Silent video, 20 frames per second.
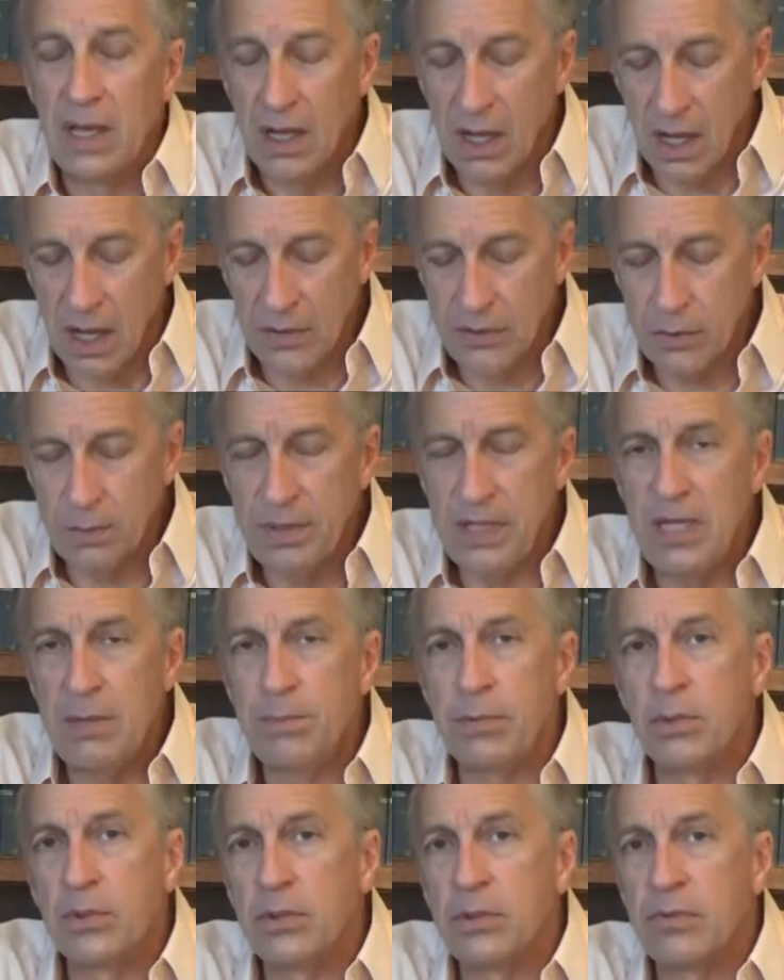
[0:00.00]
Other
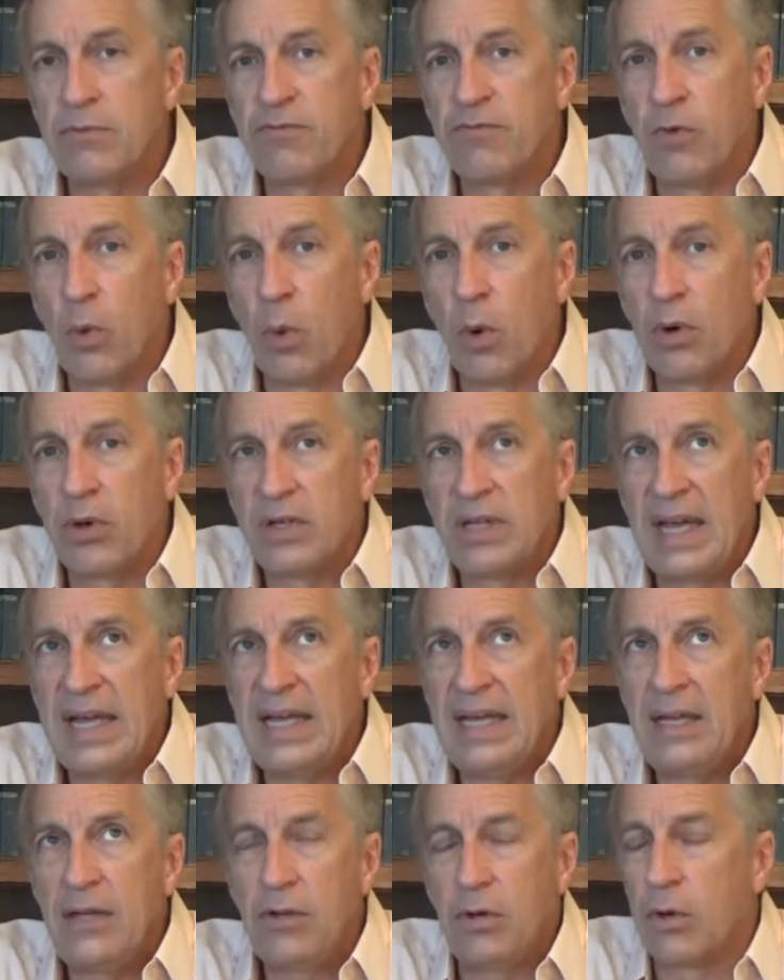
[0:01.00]
people, for
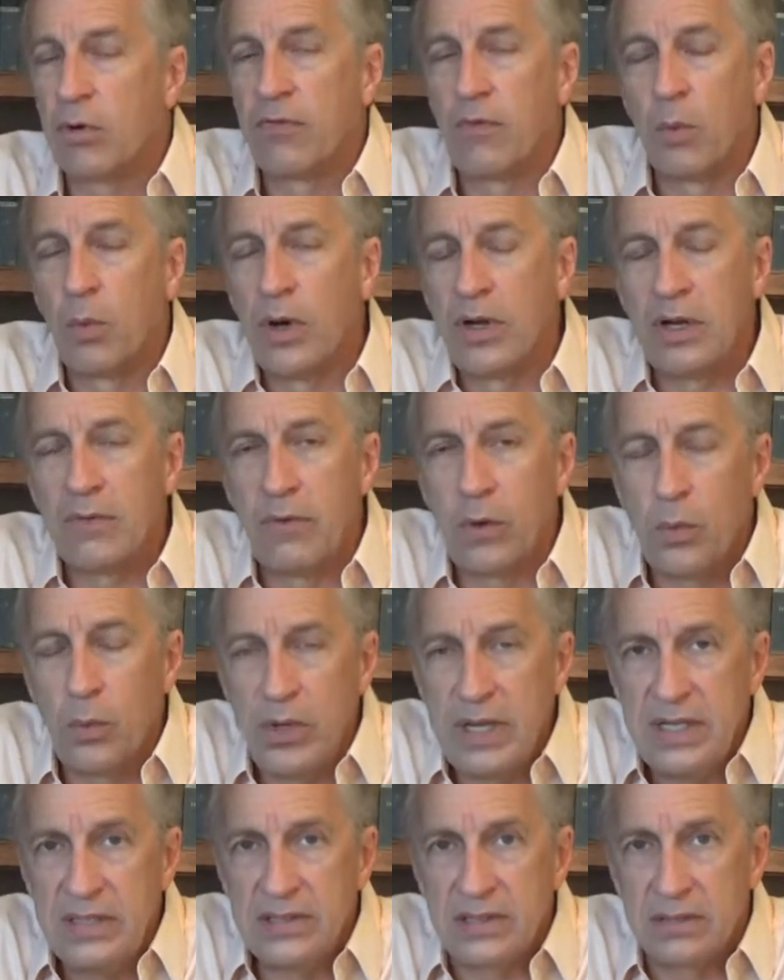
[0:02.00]
gain or for whatever
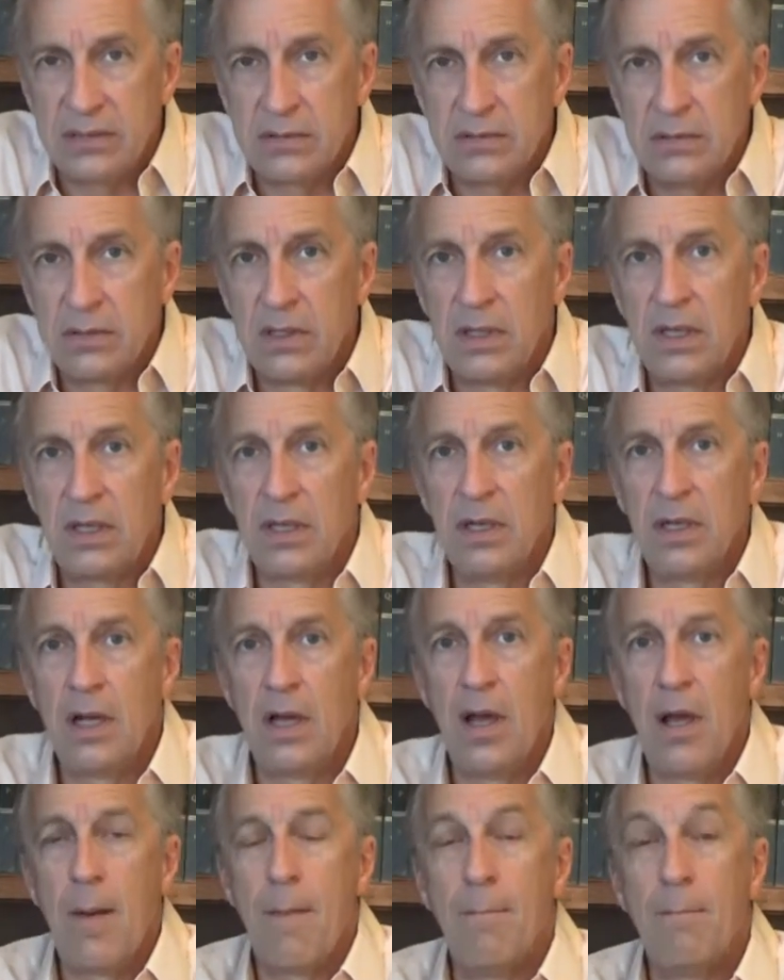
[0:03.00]
reason,
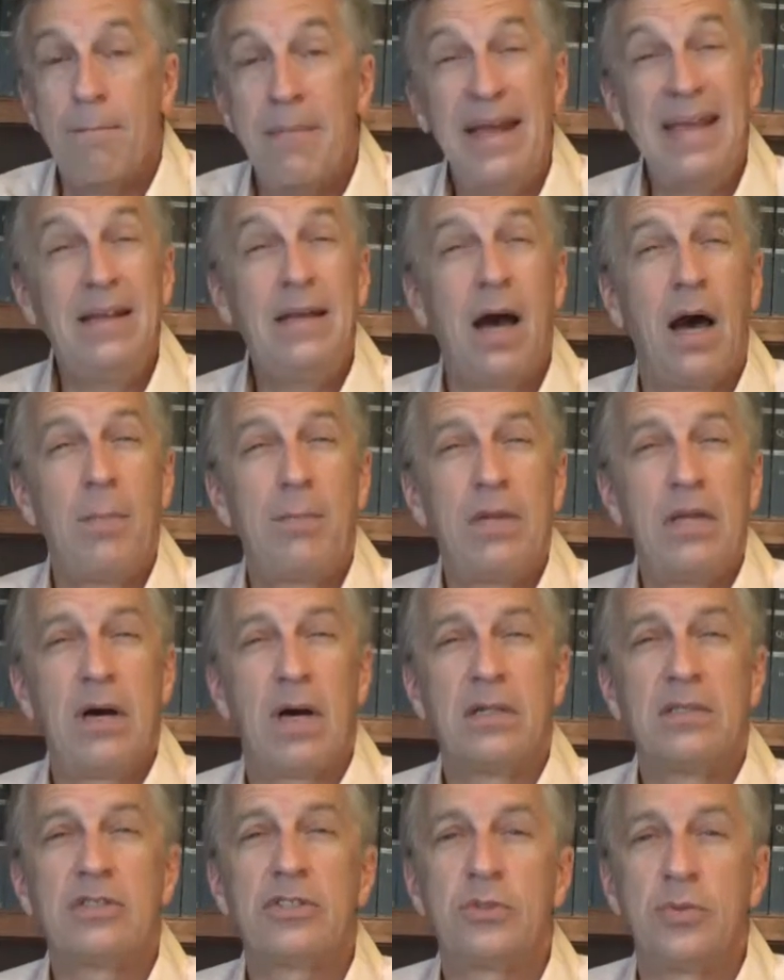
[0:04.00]
may not be
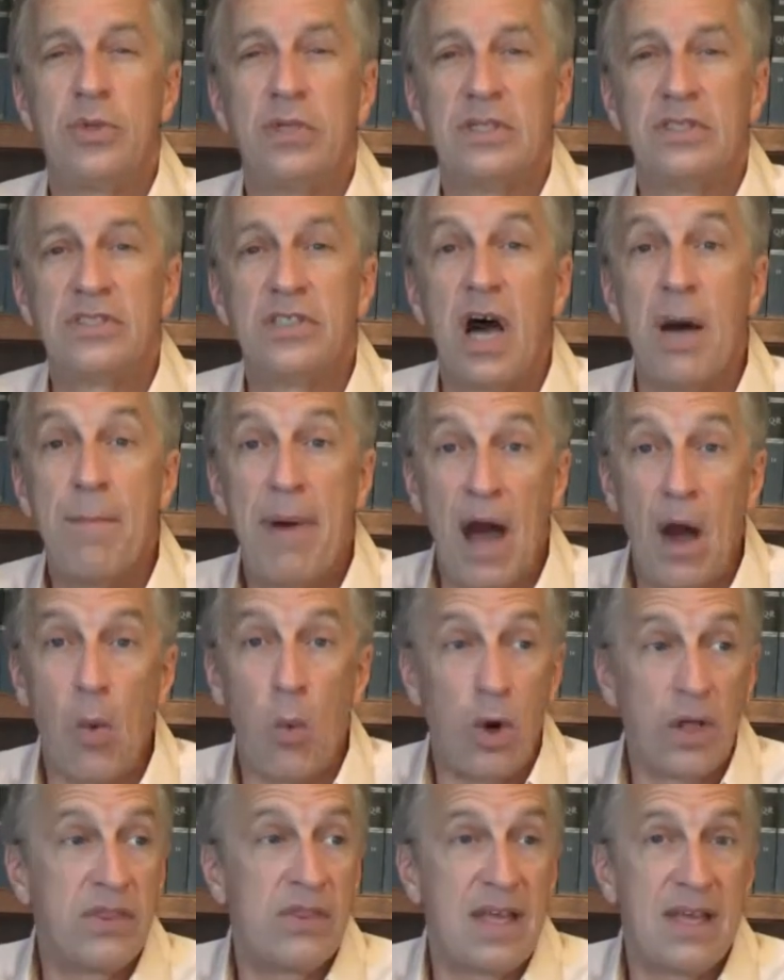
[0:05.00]
honest with us about
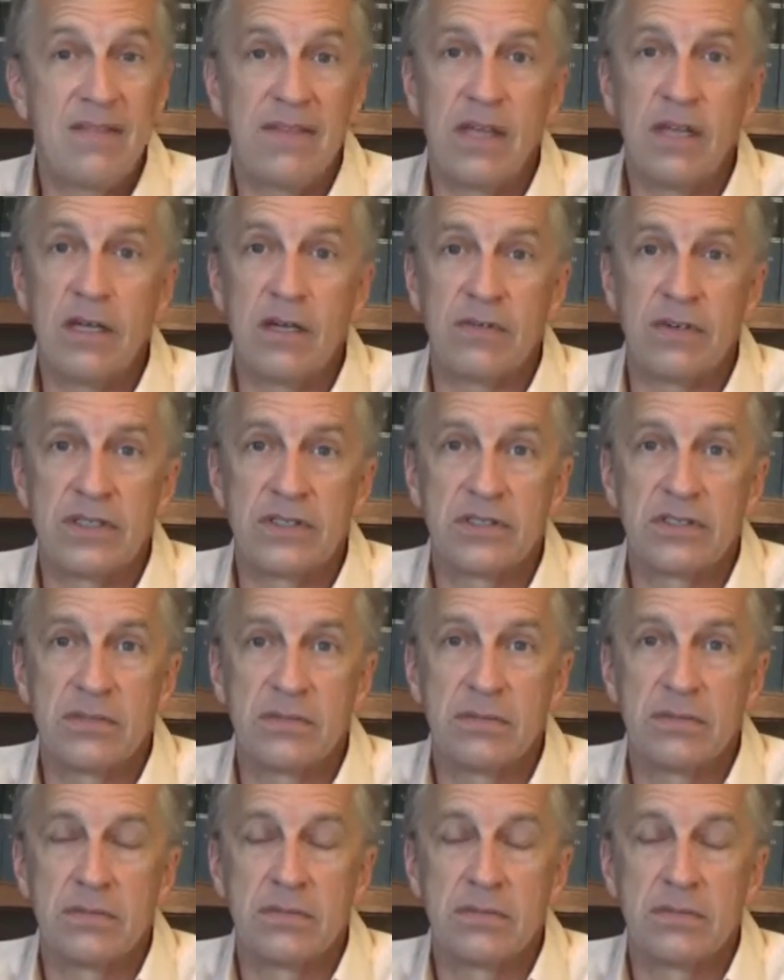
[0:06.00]
what they think of us.